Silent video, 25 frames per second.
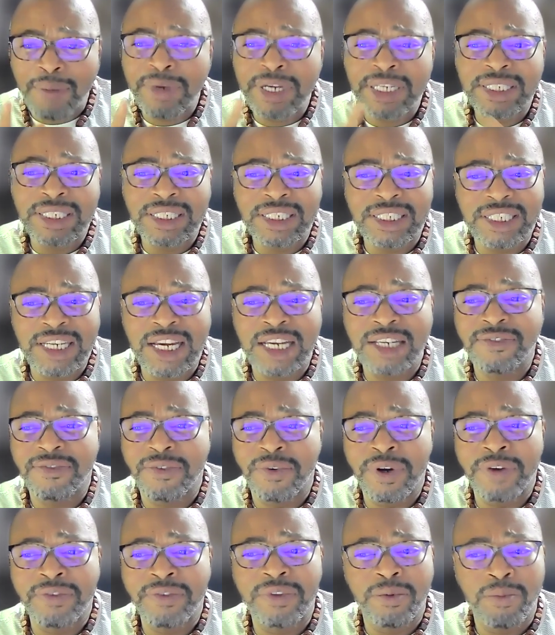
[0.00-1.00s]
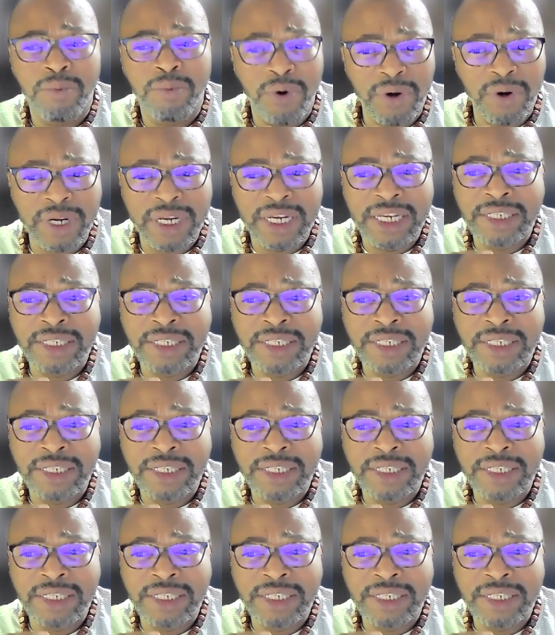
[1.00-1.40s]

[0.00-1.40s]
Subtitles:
be successful if the work